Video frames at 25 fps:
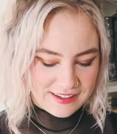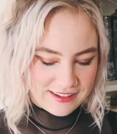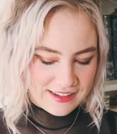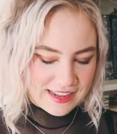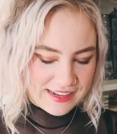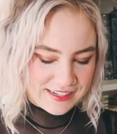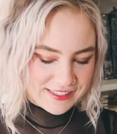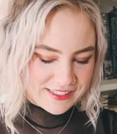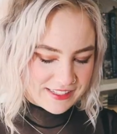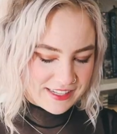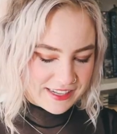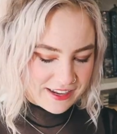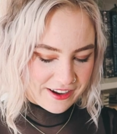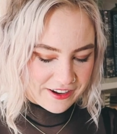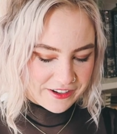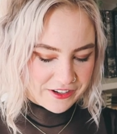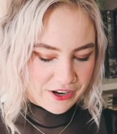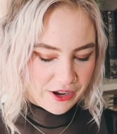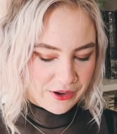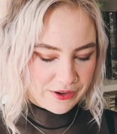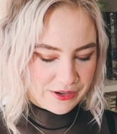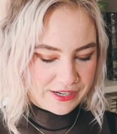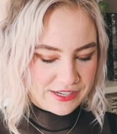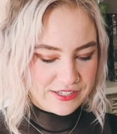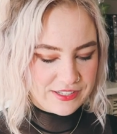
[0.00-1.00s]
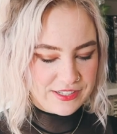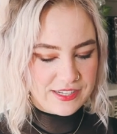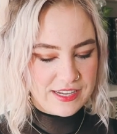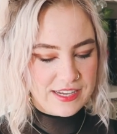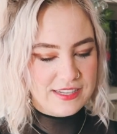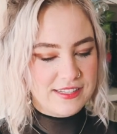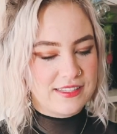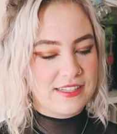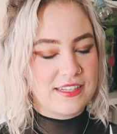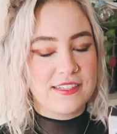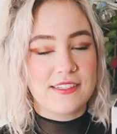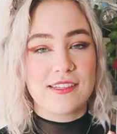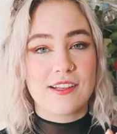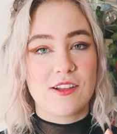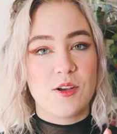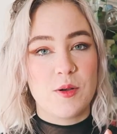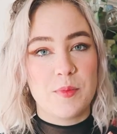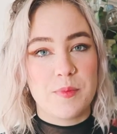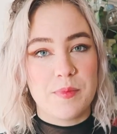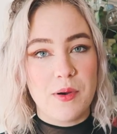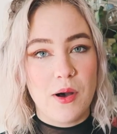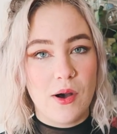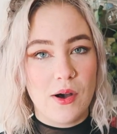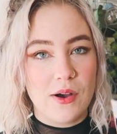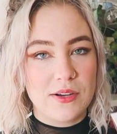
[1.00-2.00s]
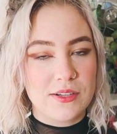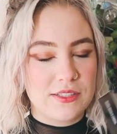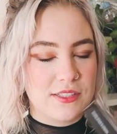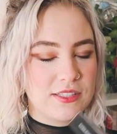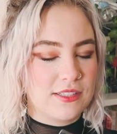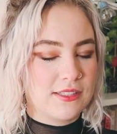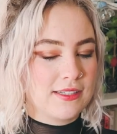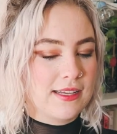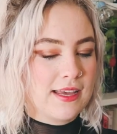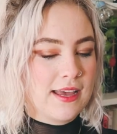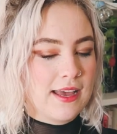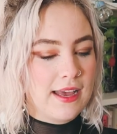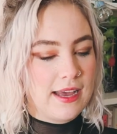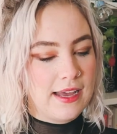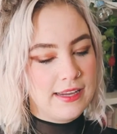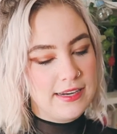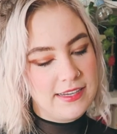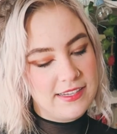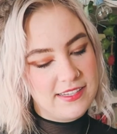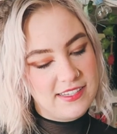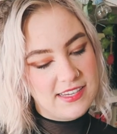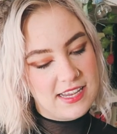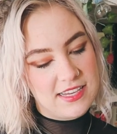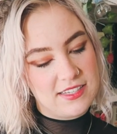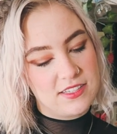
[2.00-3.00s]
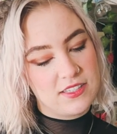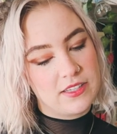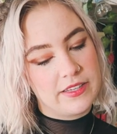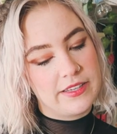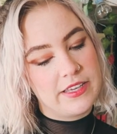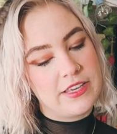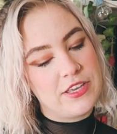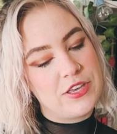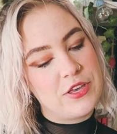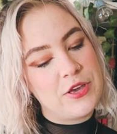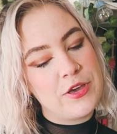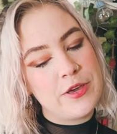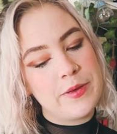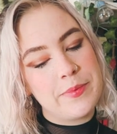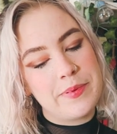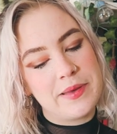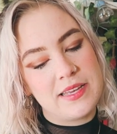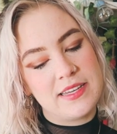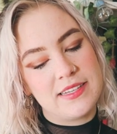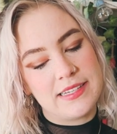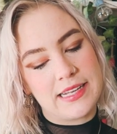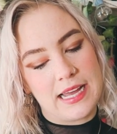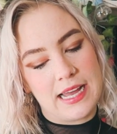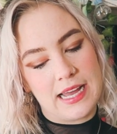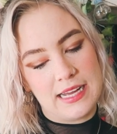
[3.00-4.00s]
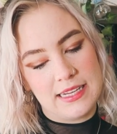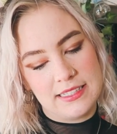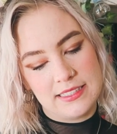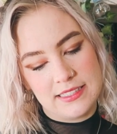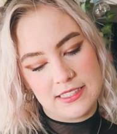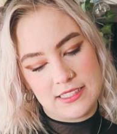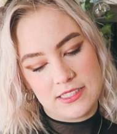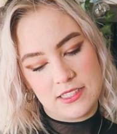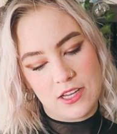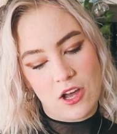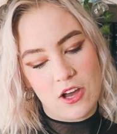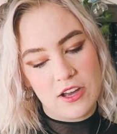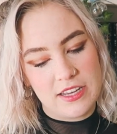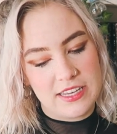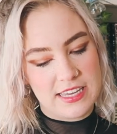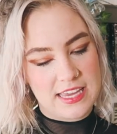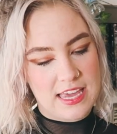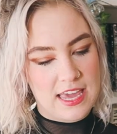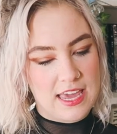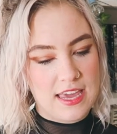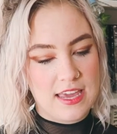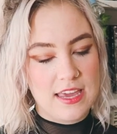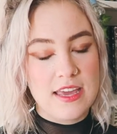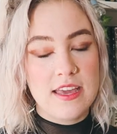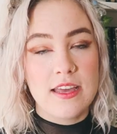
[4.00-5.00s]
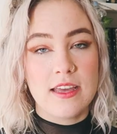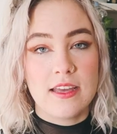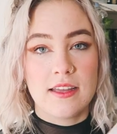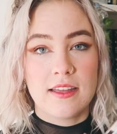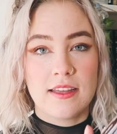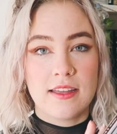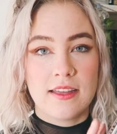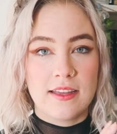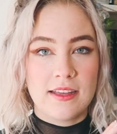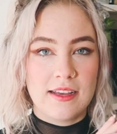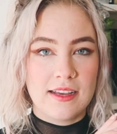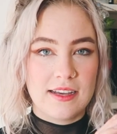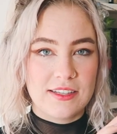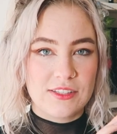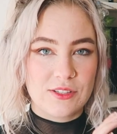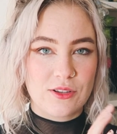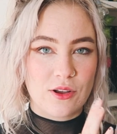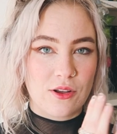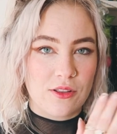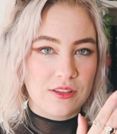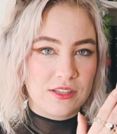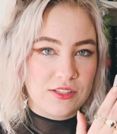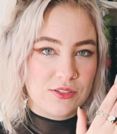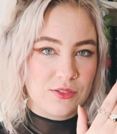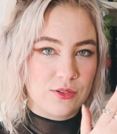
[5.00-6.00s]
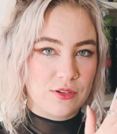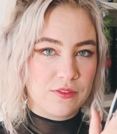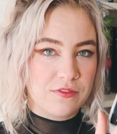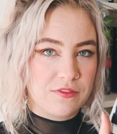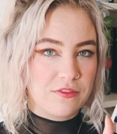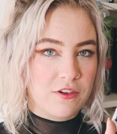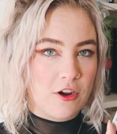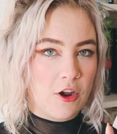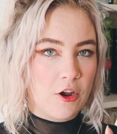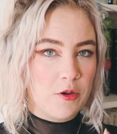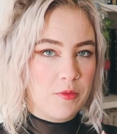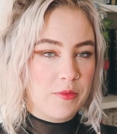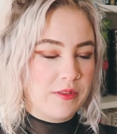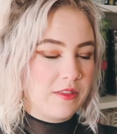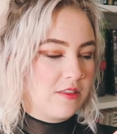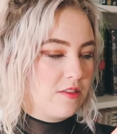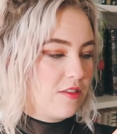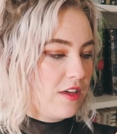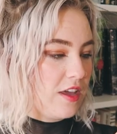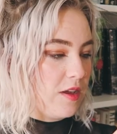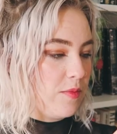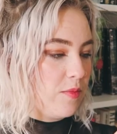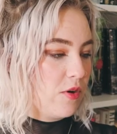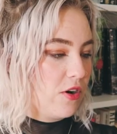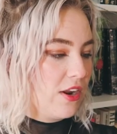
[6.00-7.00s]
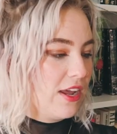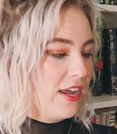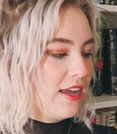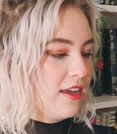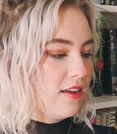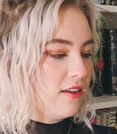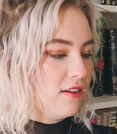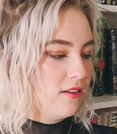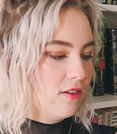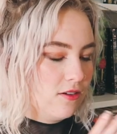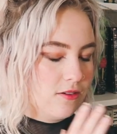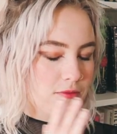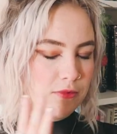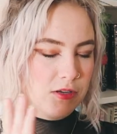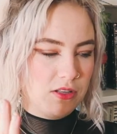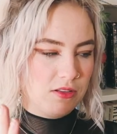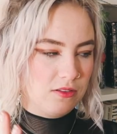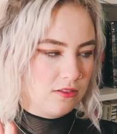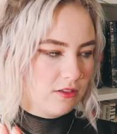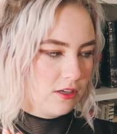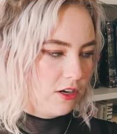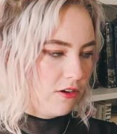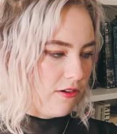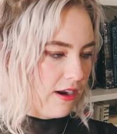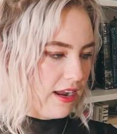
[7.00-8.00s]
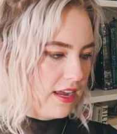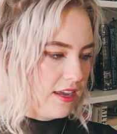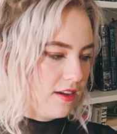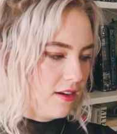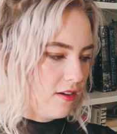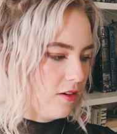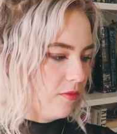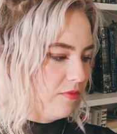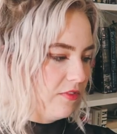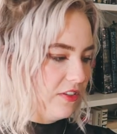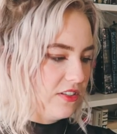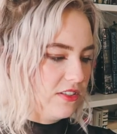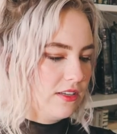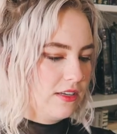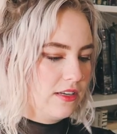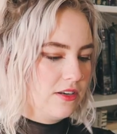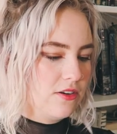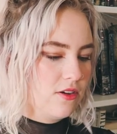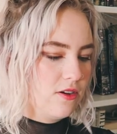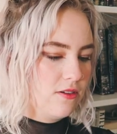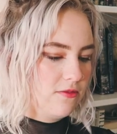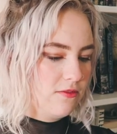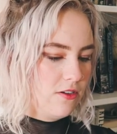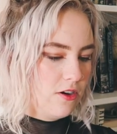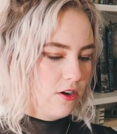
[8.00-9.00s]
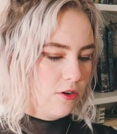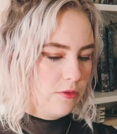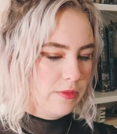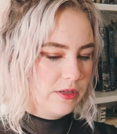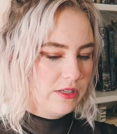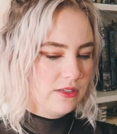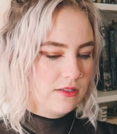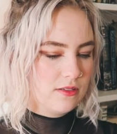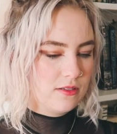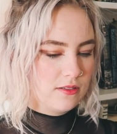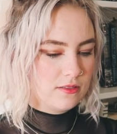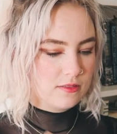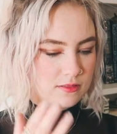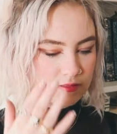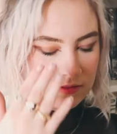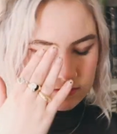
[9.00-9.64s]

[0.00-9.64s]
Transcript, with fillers: Next thing I noticed is this little box, and it says Cupid and Psyche it's got this sort of Roman theme on it, or well, Greek, obviously, not Roman.